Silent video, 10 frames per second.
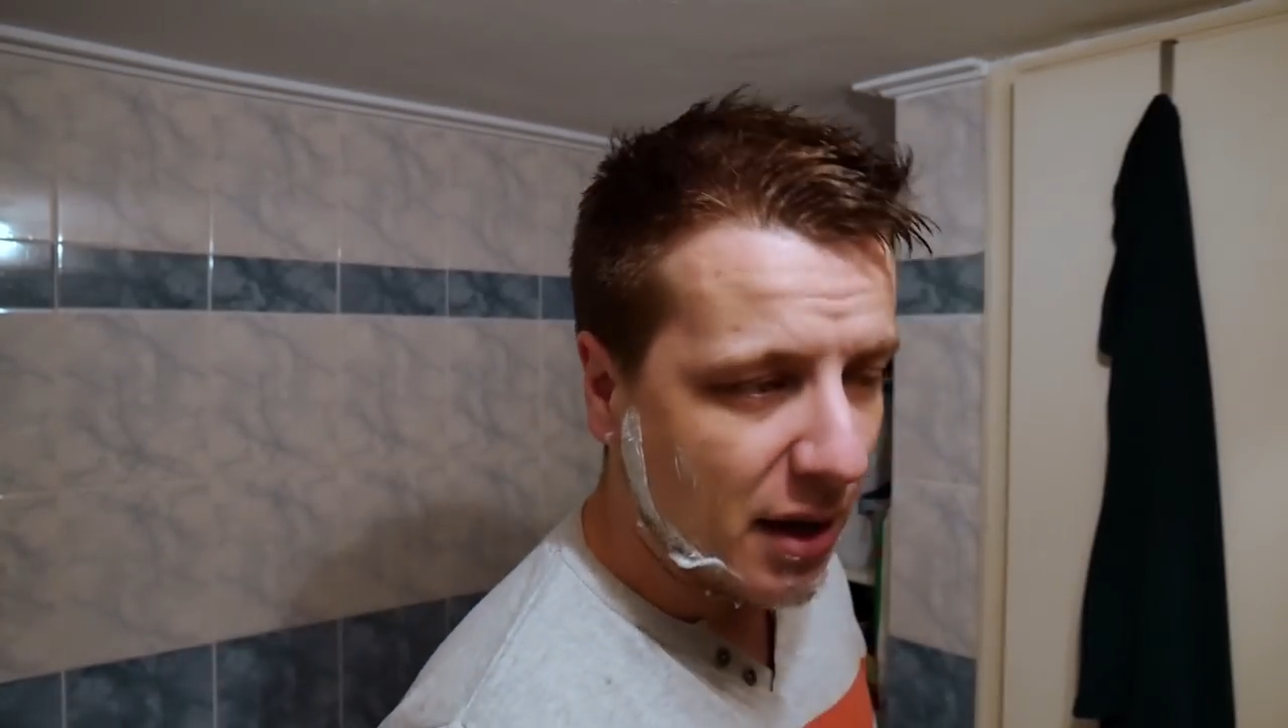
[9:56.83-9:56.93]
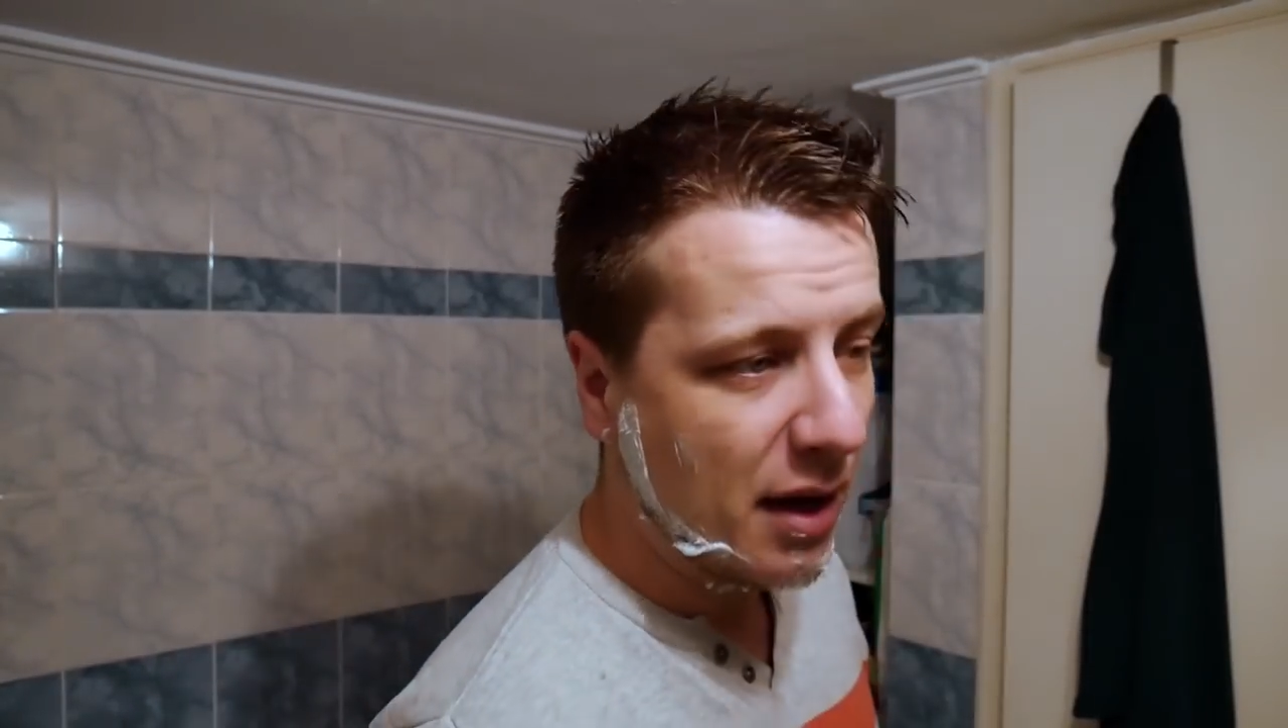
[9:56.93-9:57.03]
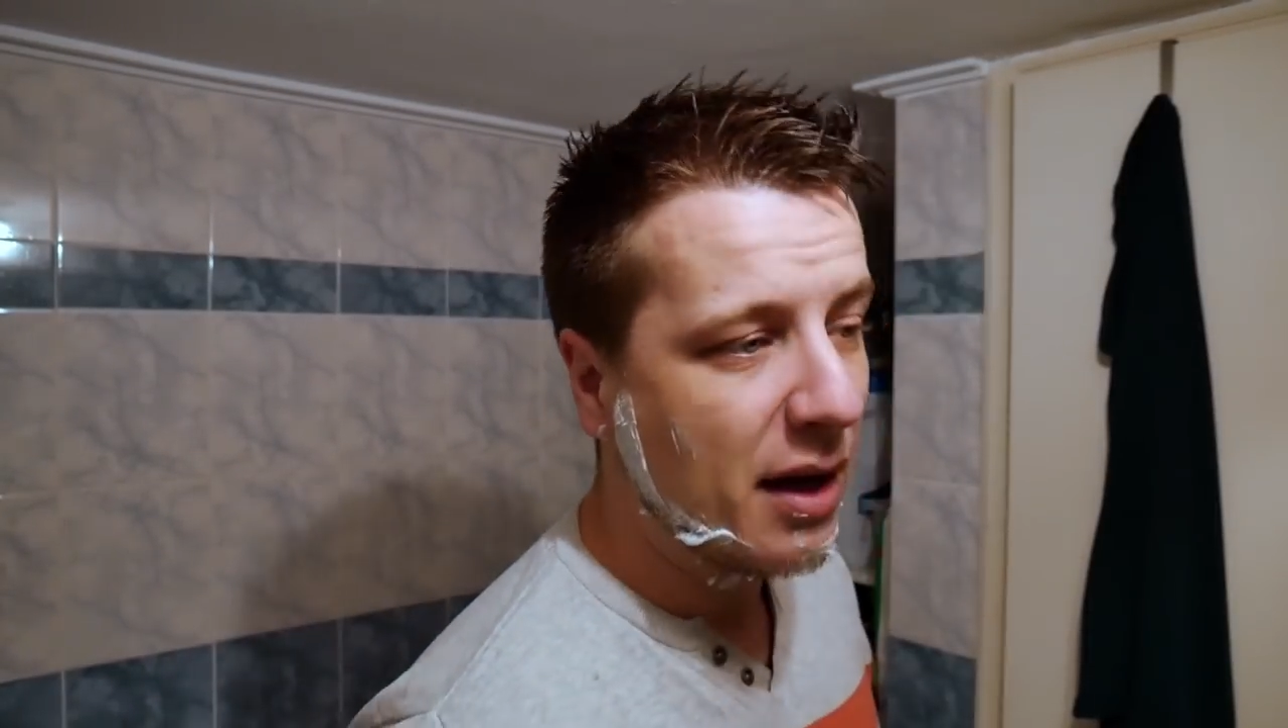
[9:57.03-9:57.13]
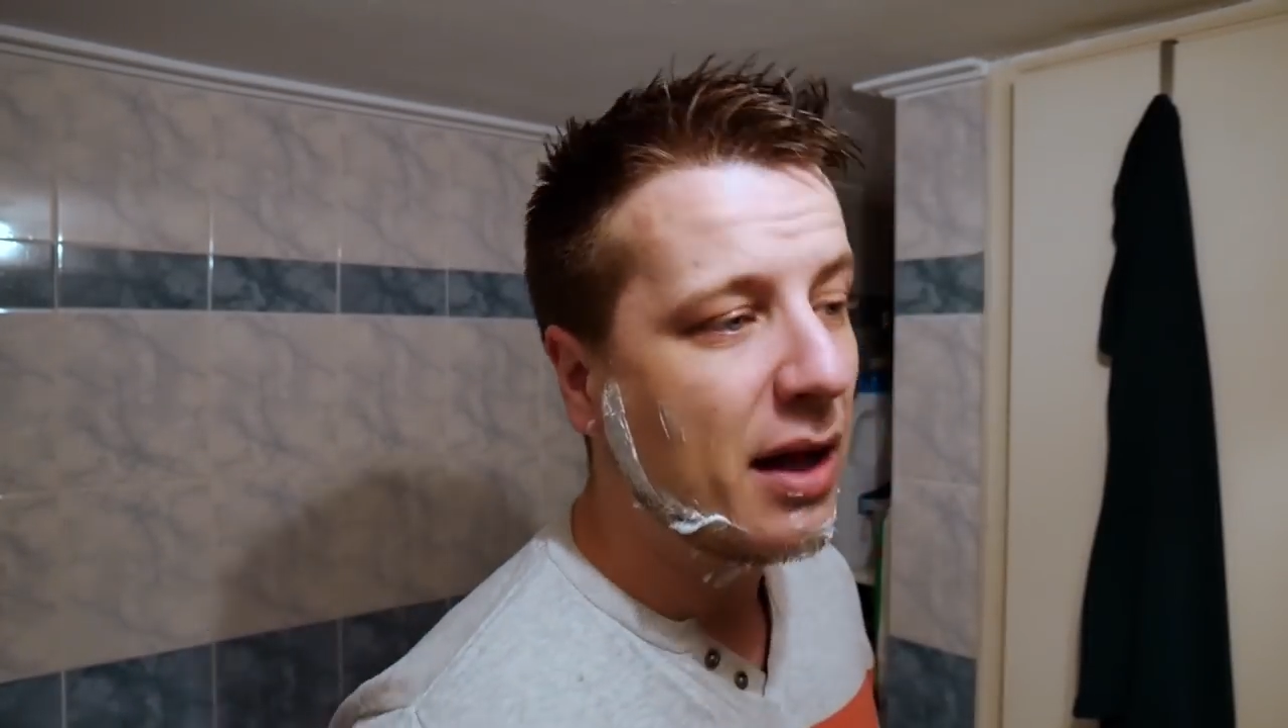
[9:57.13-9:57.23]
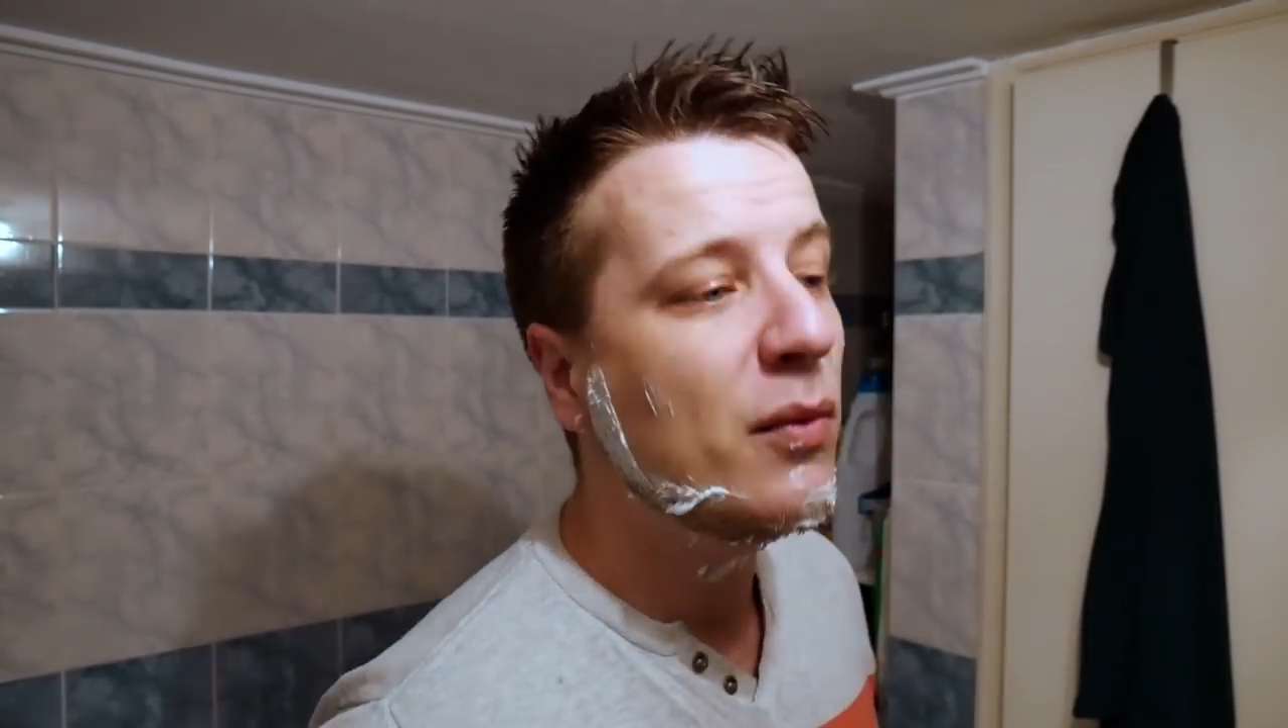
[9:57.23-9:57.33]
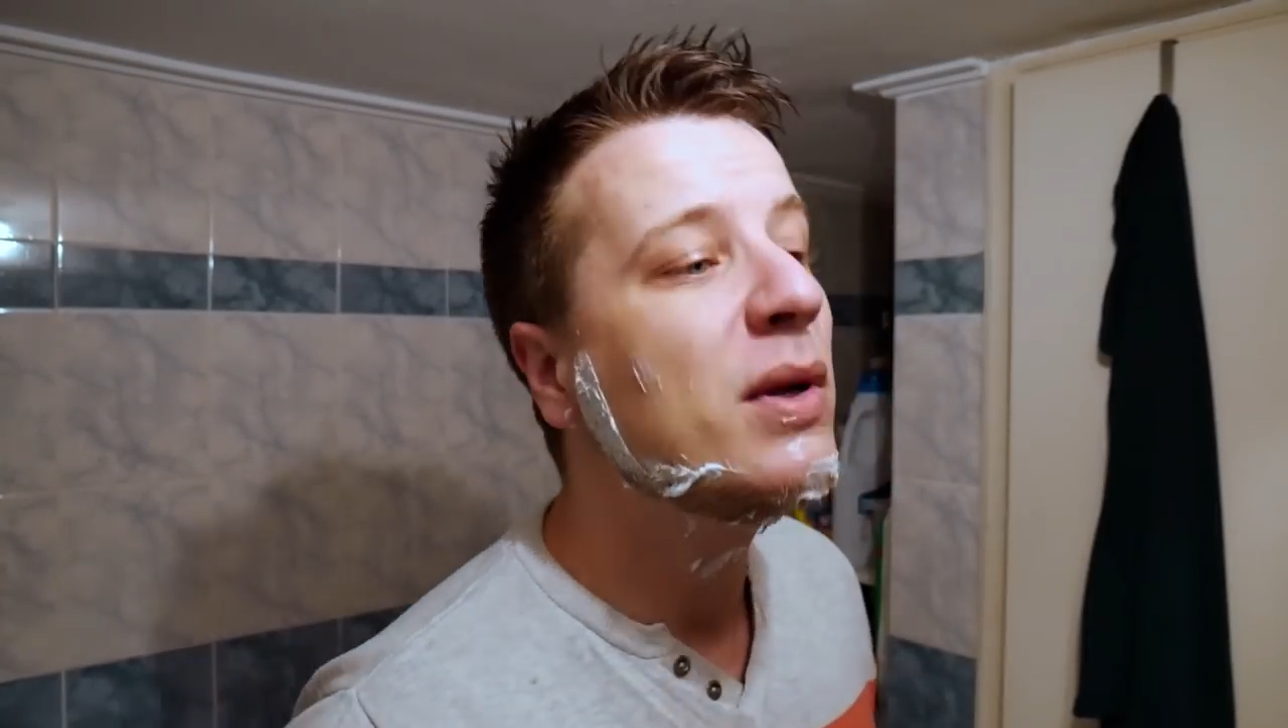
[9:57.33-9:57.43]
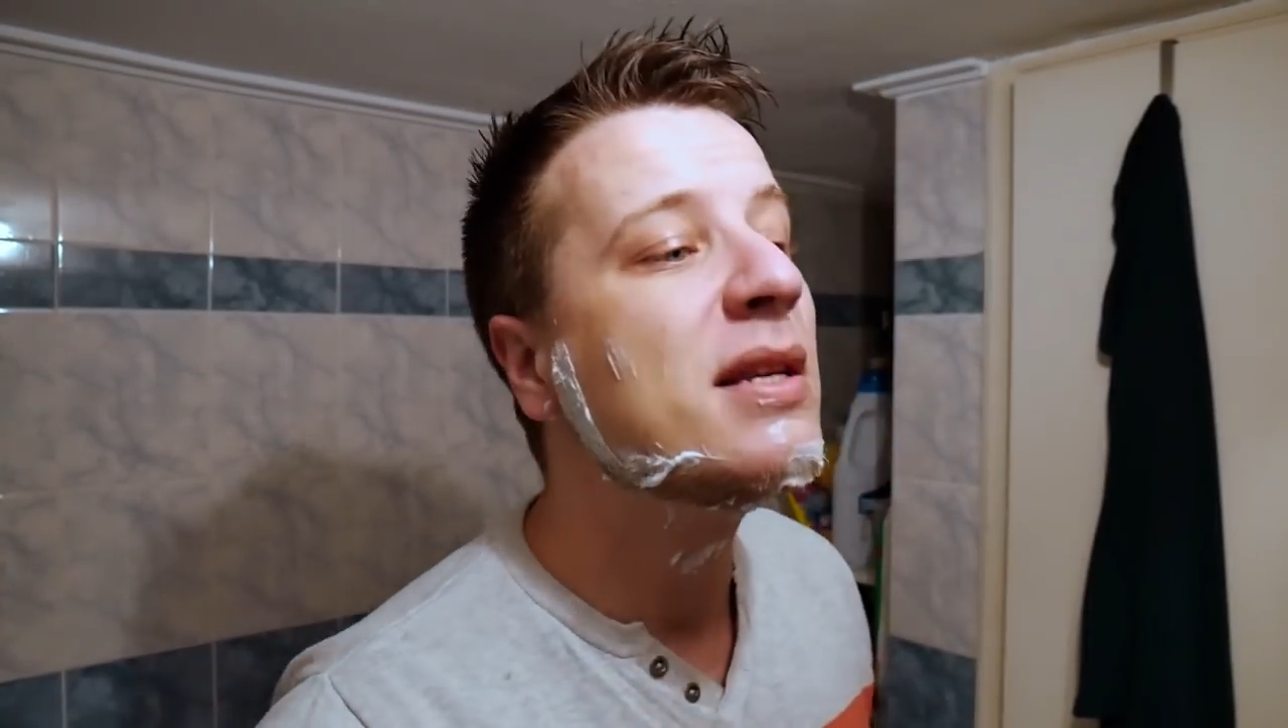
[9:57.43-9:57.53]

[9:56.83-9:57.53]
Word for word: And